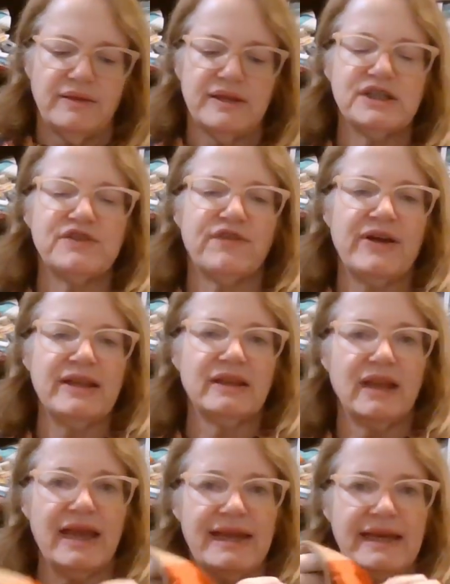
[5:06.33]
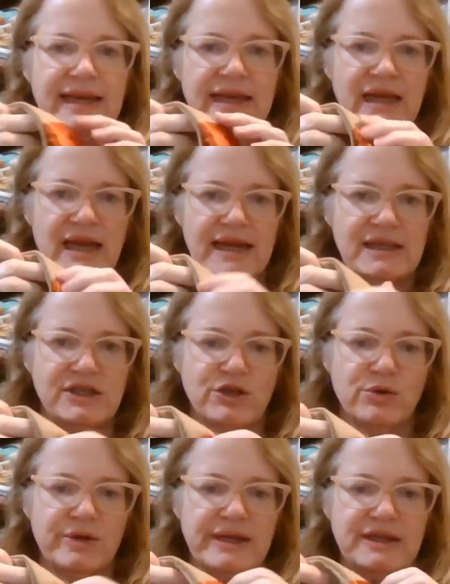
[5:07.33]
this front lining. I
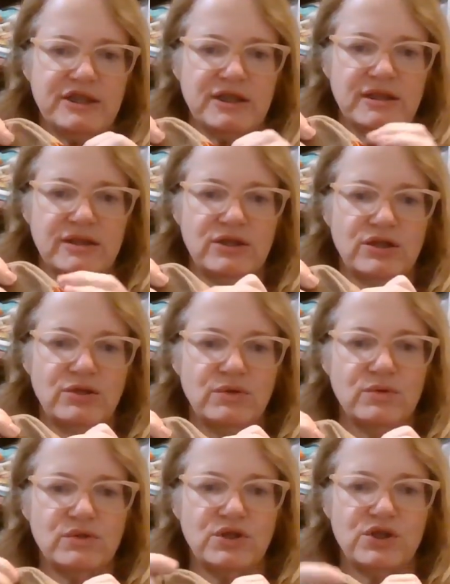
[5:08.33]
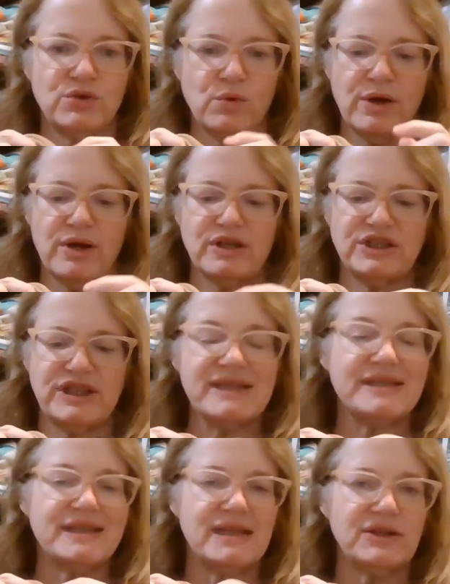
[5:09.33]
sewed it too short
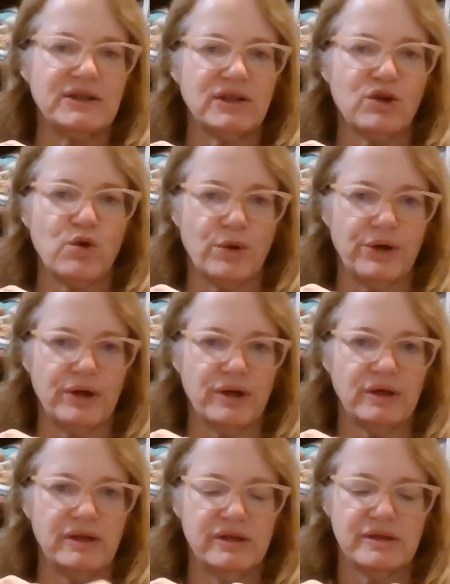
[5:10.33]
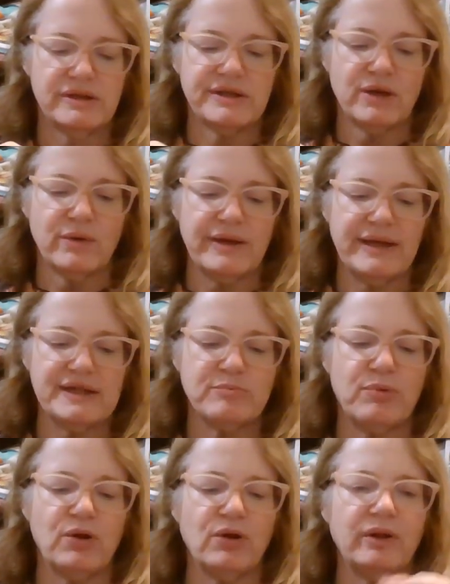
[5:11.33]
just here in the corner. So it's
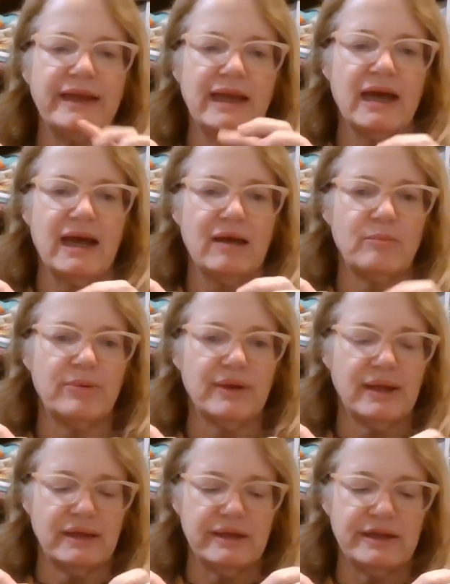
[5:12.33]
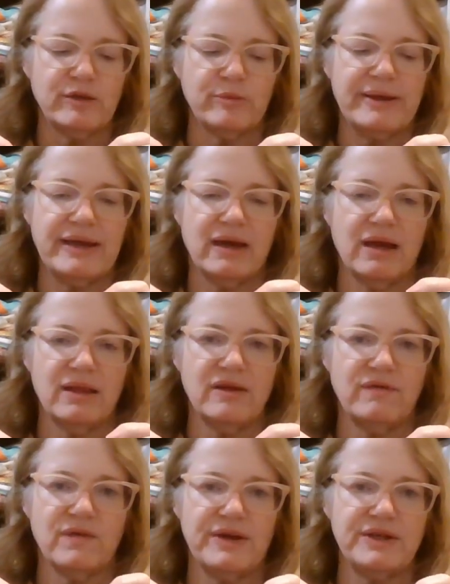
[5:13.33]
pulling up a little bit on
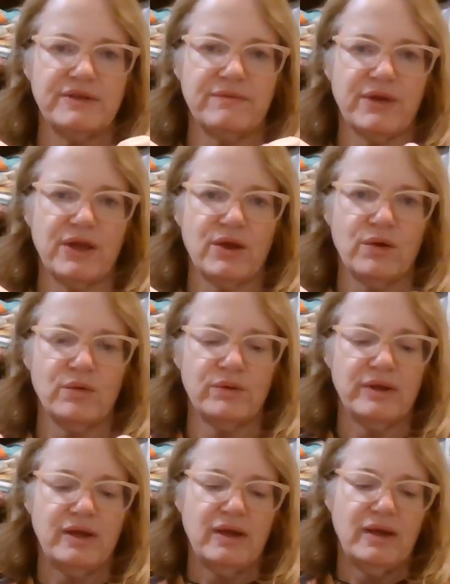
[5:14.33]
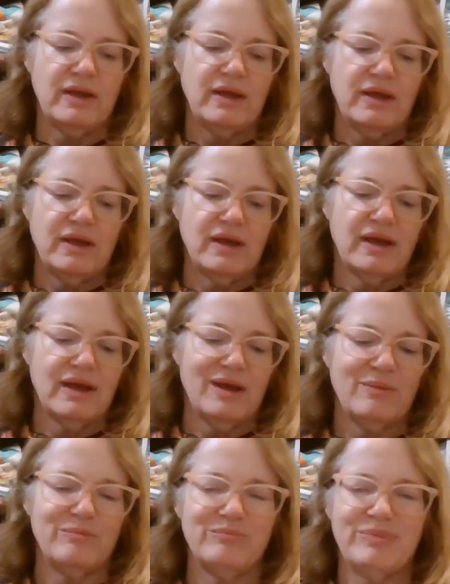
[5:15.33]
the front of the coat,
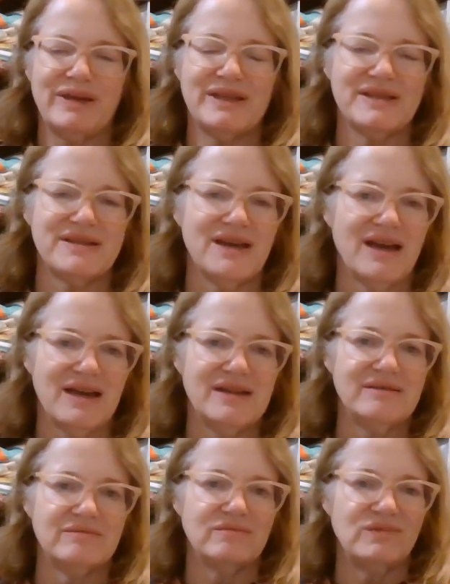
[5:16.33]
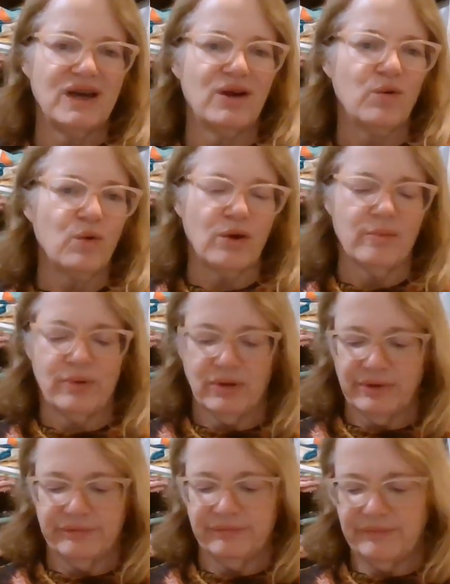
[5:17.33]
but it's not
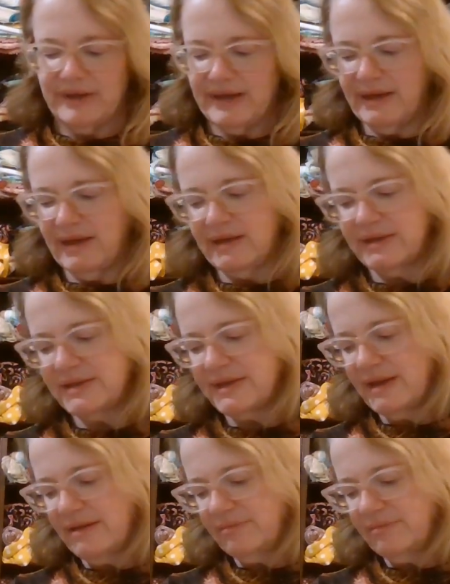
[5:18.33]
horrible. And